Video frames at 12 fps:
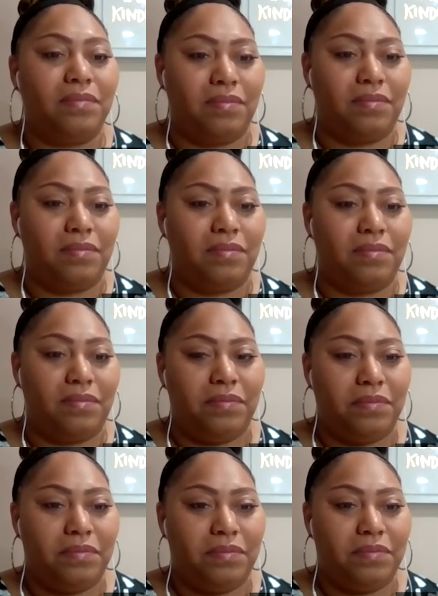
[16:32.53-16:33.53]
and fits
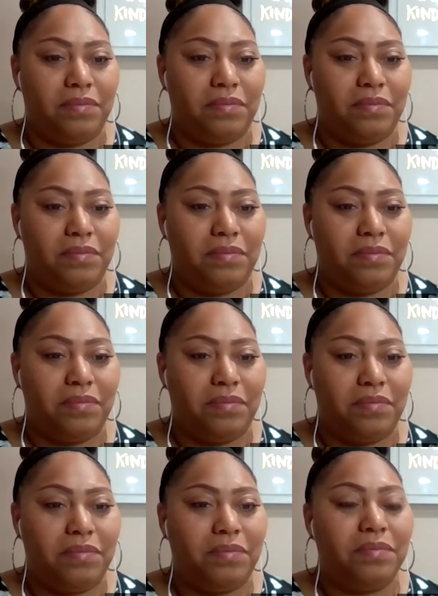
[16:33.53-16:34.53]
that we want
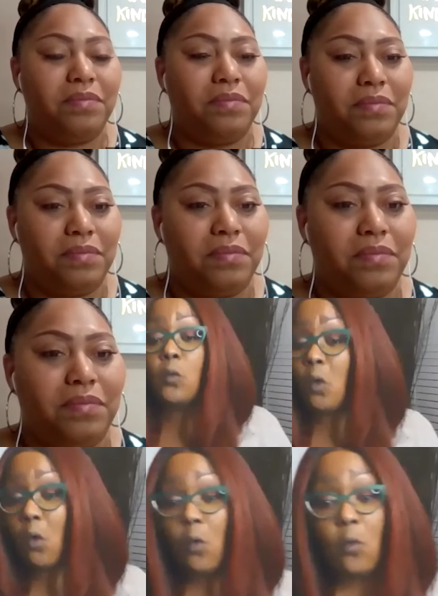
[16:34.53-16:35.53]

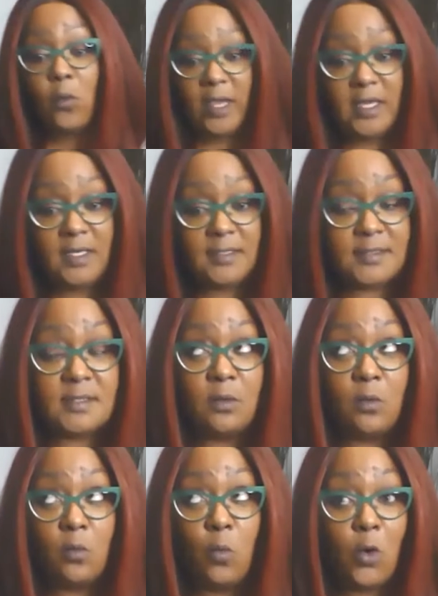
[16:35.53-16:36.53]
don't always
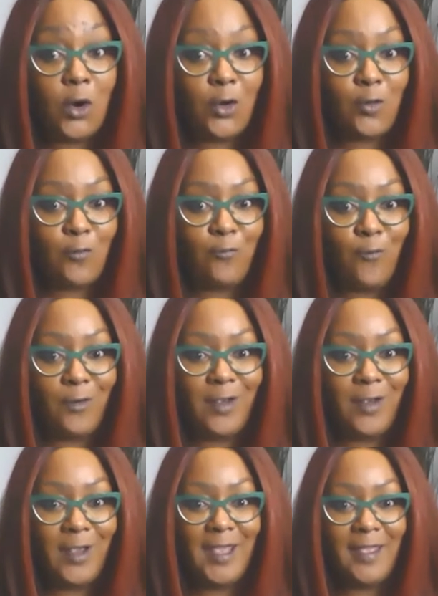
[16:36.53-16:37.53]
work
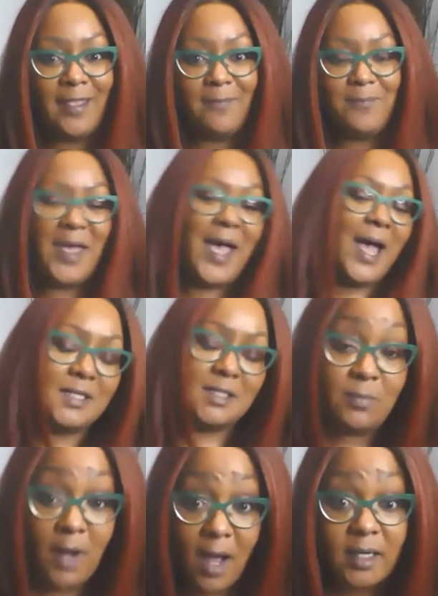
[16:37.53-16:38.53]
for a
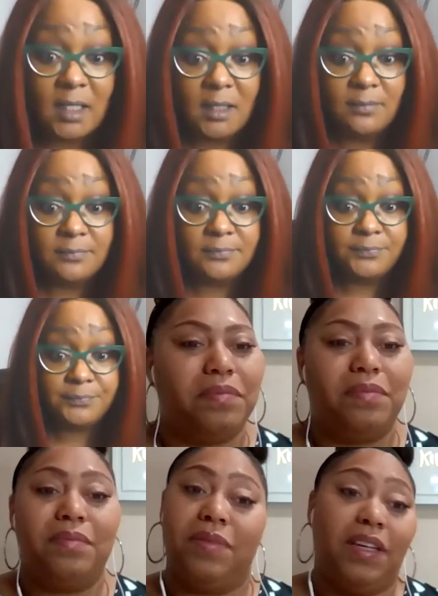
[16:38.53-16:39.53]
padded body.
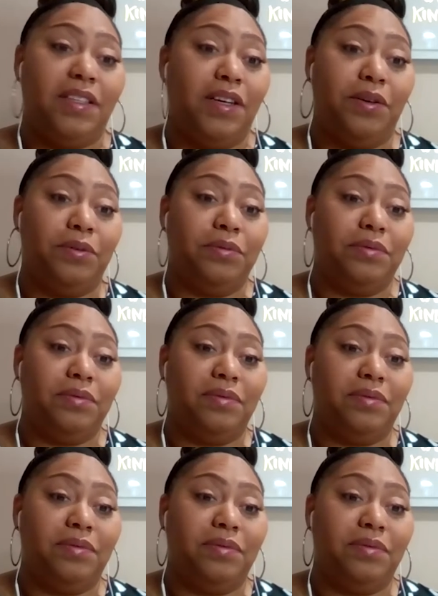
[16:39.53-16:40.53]
They don't.
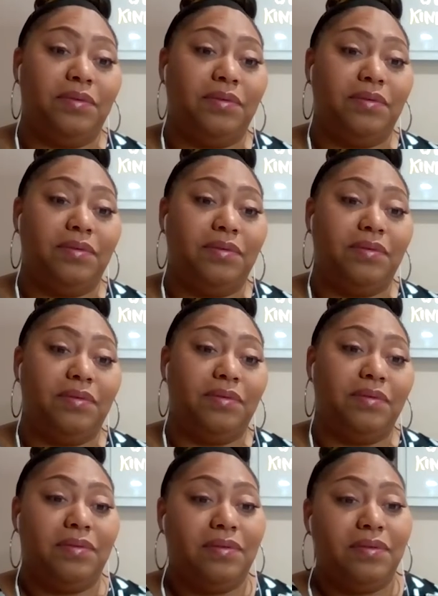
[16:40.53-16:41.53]
And
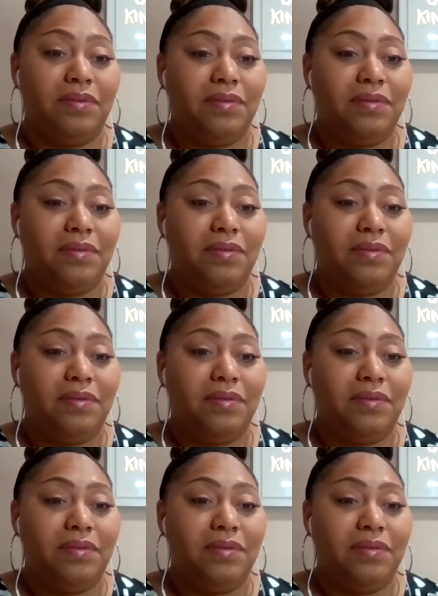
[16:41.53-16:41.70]
so